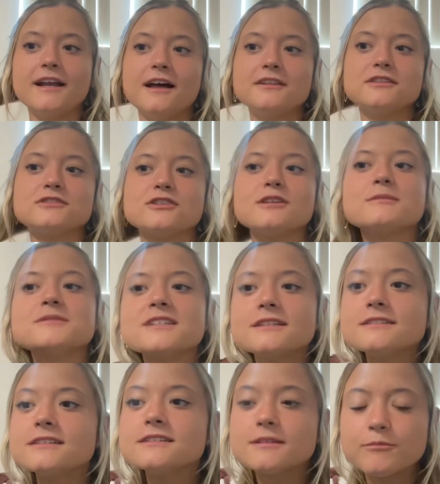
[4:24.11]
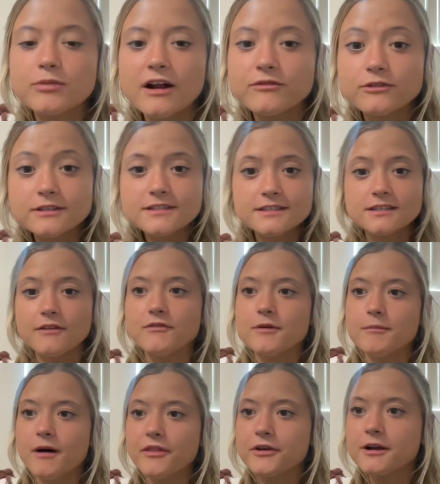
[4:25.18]
on the circumstances and preferences of the
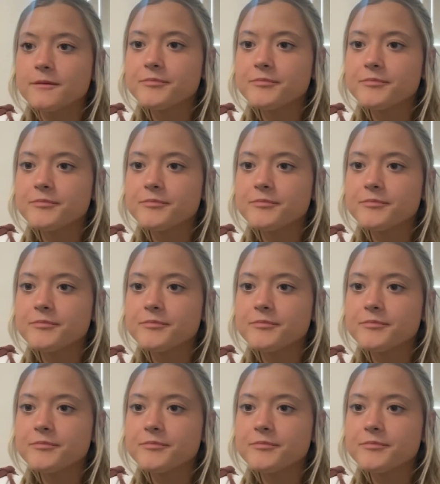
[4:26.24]
mother.